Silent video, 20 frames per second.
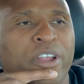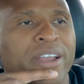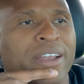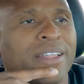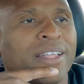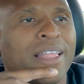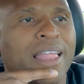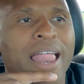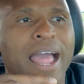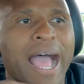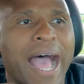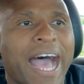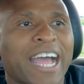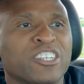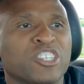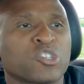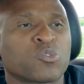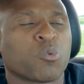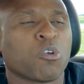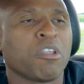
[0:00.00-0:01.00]
and I
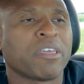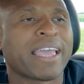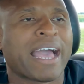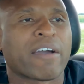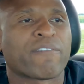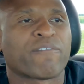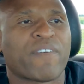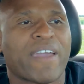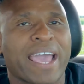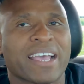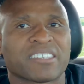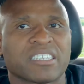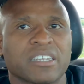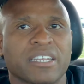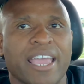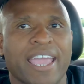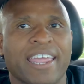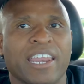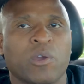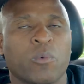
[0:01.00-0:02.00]
just really got
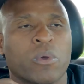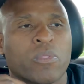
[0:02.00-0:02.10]
fascinated